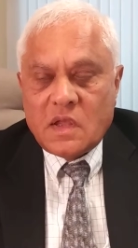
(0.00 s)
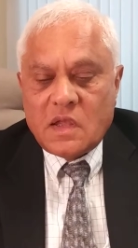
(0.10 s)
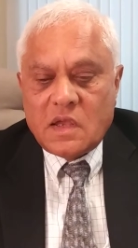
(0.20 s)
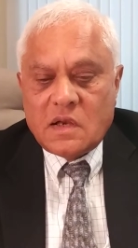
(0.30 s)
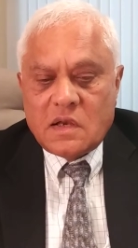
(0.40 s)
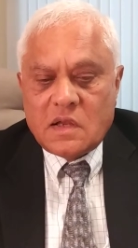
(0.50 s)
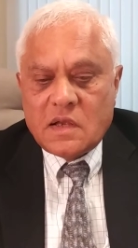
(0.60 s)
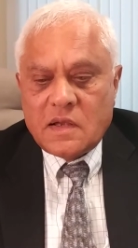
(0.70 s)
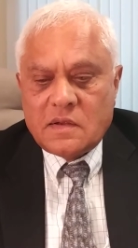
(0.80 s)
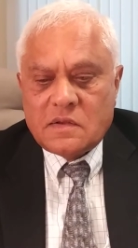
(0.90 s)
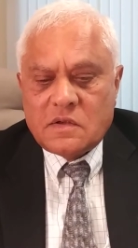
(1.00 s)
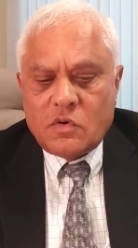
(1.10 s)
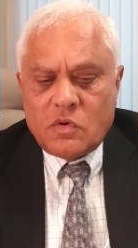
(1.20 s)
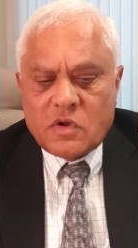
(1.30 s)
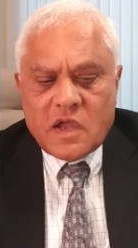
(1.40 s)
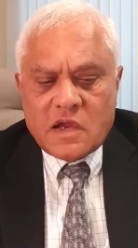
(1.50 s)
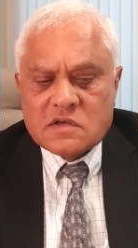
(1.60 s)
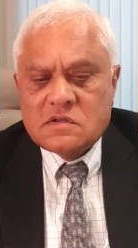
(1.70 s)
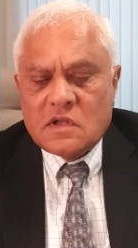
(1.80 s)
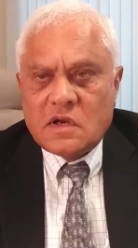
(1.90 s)
In uh,
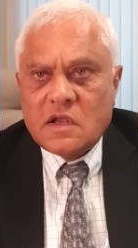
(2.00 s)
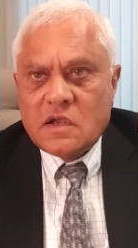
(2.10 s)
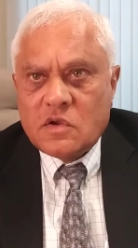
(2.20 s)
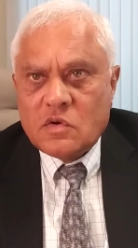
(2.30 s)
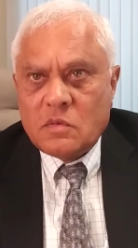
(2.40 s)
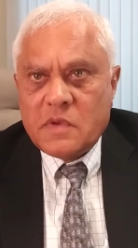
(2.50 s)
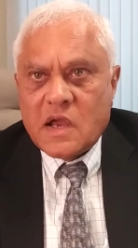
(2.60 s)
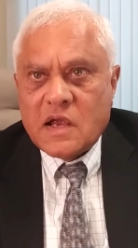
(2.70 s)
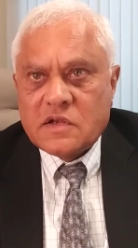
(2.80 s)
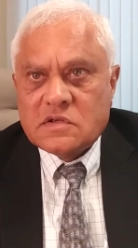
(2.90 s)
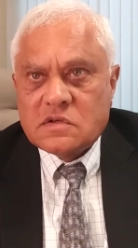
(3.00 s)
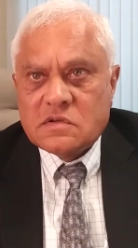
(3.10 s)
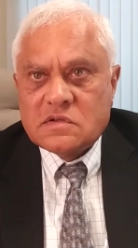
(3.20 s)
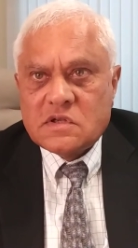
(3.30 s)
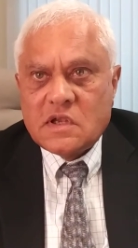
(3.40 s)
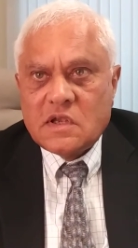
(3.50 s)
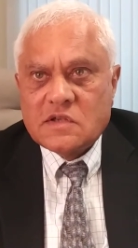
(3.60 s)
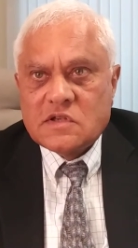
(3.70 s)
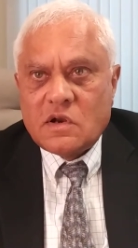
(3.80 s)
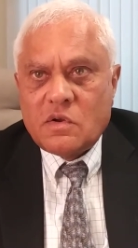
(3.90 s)
occasionally, you will be asked to see
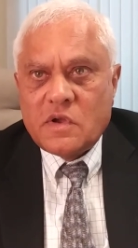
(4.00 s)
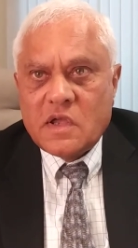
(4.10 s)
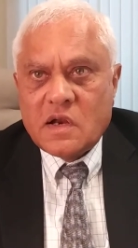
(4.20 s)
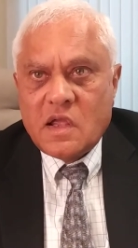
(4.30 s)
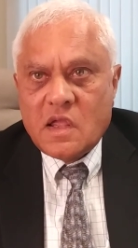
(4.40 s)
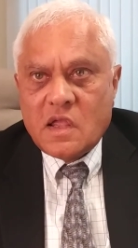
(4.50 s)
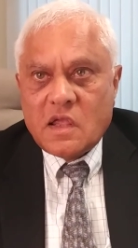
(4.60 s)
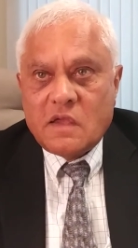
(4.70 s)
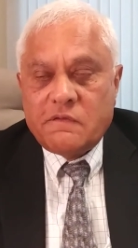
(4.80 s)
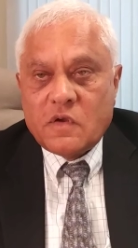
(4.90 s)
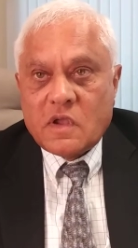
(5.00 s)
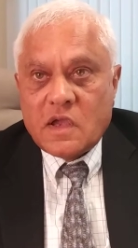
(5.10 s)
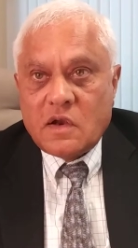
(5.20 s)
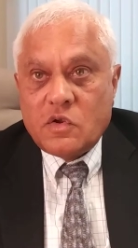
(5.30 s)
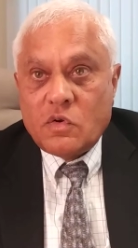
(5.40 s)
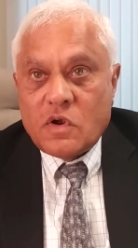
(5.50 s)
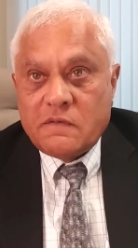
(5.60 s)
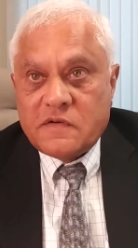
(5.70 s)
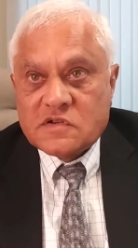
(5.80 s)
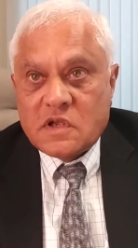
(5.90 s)
as a lawyer if you can. Your
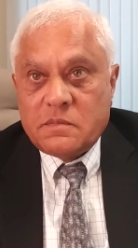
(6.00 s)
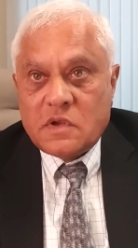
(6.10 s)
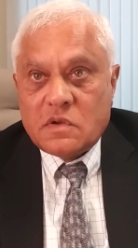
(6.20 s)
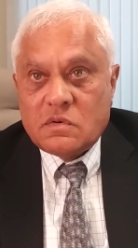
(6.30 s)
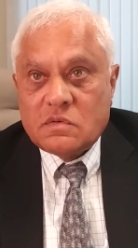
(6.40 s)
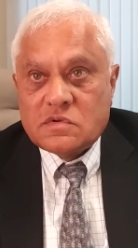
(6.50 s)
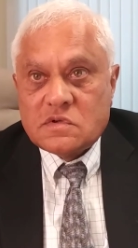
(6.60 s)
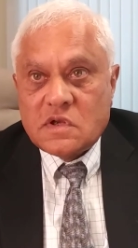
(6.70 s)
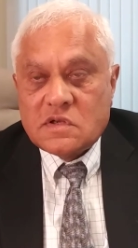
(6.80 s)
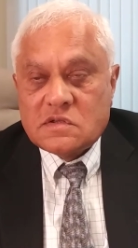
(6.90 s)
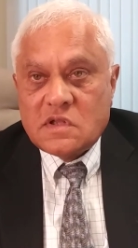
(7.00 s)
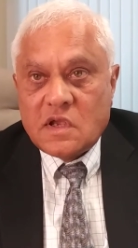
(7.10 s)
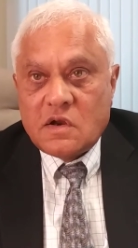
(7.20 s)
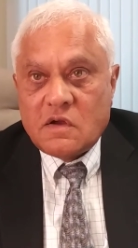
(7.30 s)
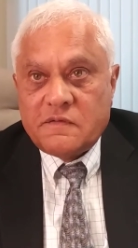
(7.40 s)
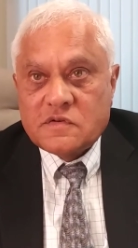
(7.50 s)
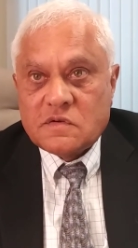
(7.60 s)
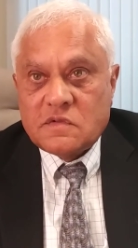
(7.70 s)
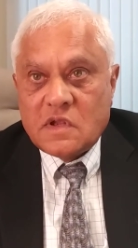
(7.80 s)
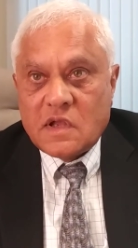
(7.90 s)
office can be used as the head office
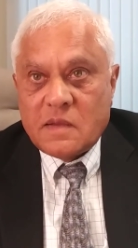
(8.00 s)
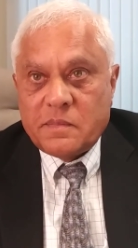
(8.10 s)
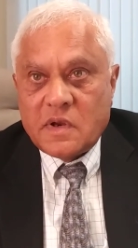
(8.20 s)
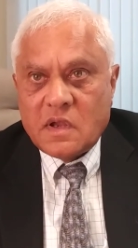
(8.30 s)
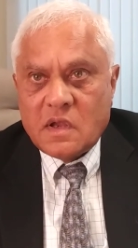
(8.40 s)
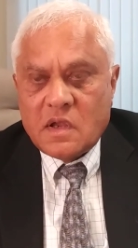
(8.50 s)
of the company.